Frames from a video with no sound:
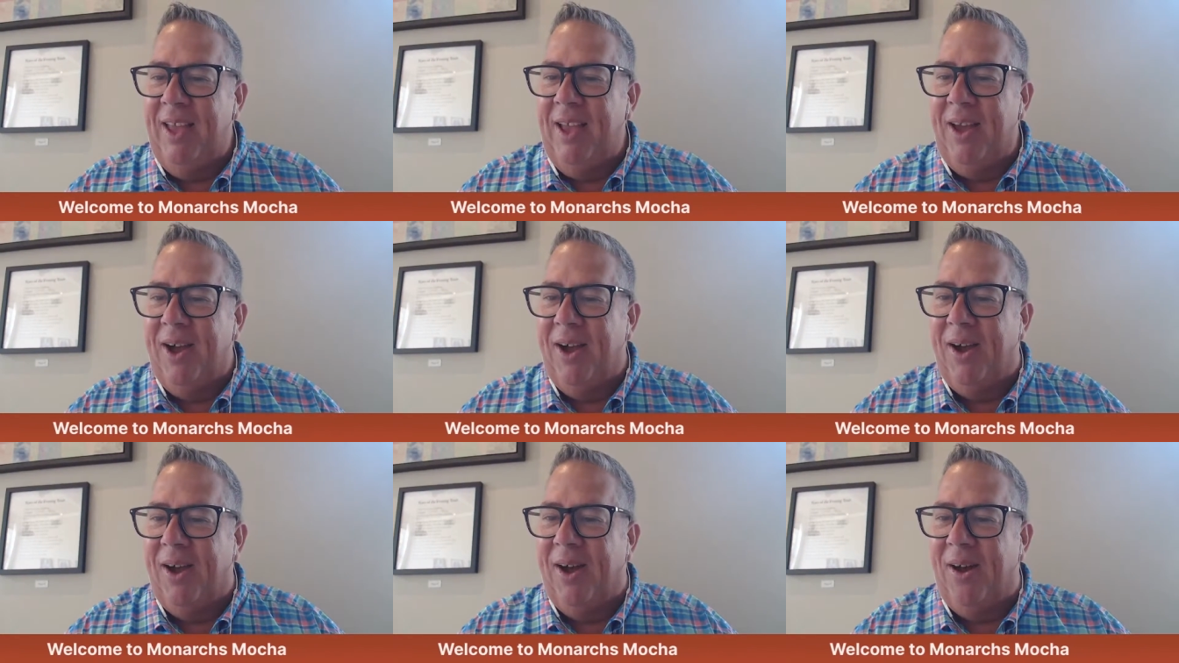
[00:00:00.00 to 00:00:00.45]

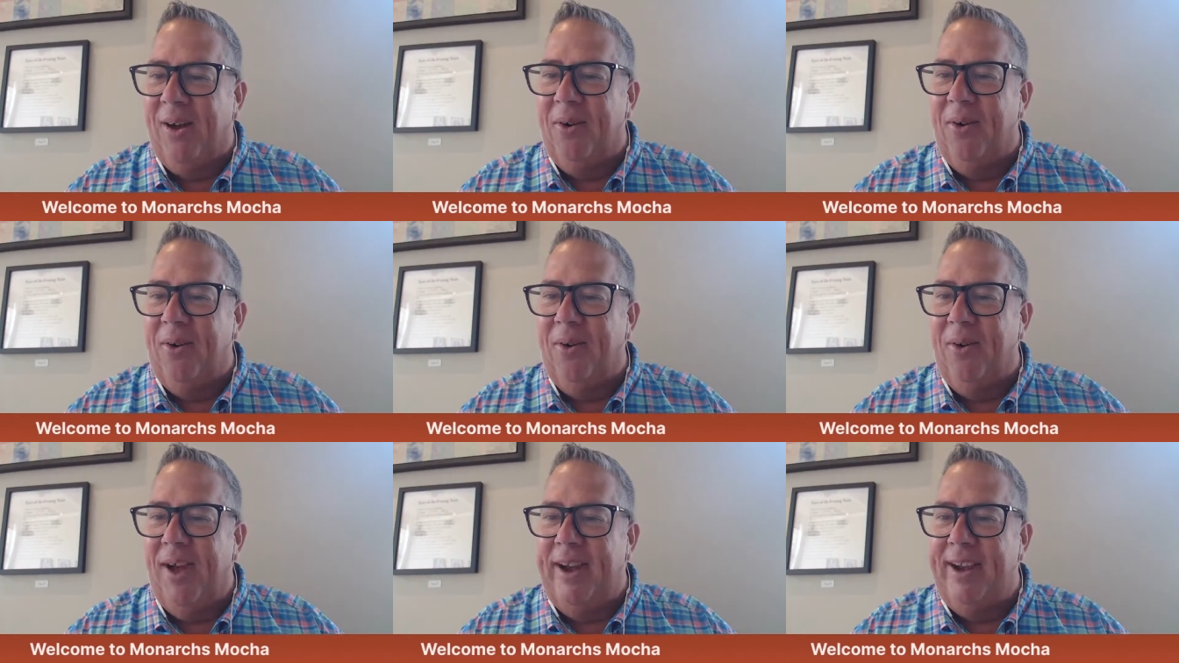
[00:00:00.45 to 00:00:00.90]
All
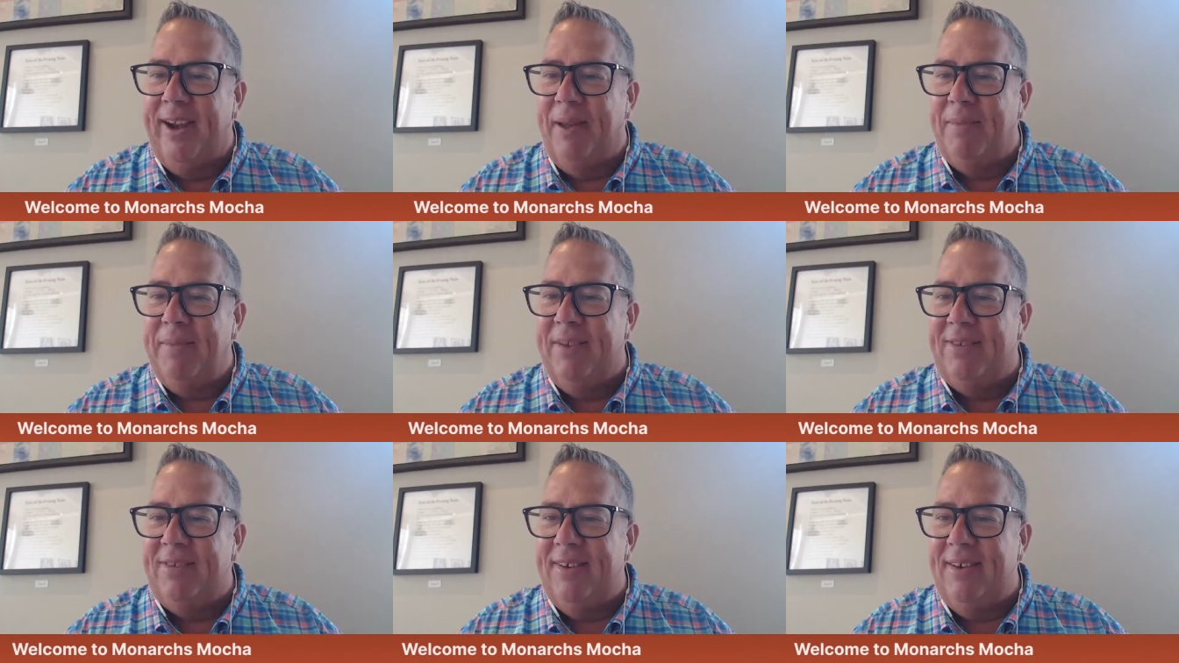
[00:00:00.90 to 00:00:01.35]
right, did I
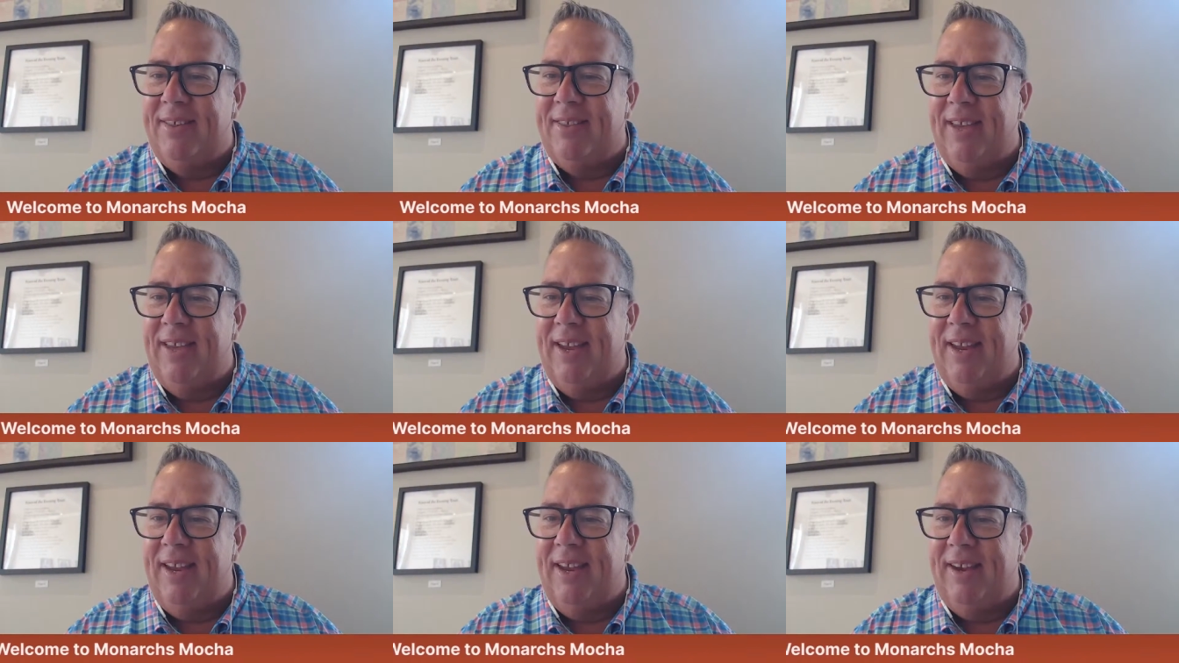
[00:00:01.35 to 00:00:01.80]
miss
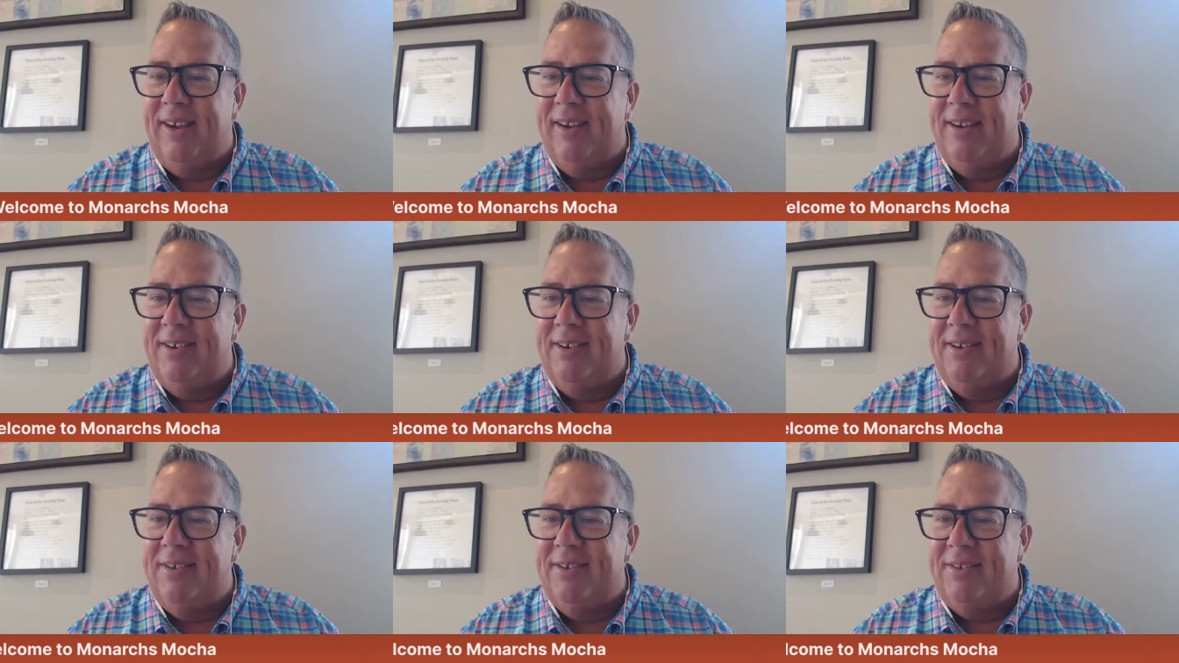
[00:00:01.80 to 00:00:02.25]
anything
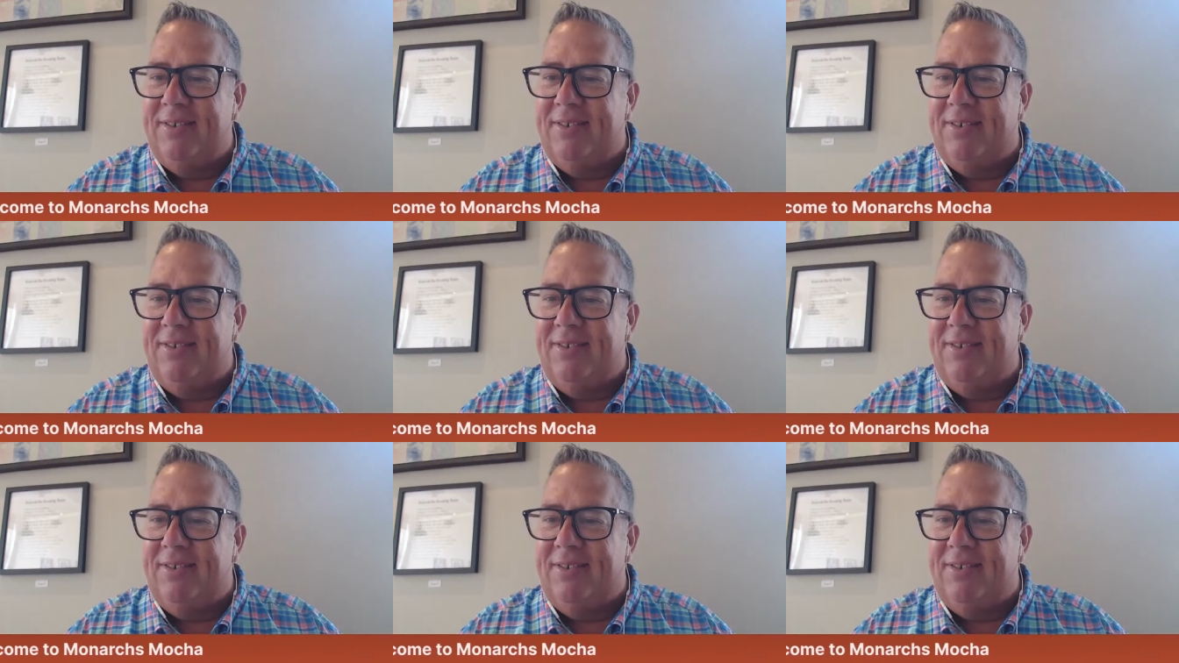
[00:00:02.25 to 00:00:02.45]
here?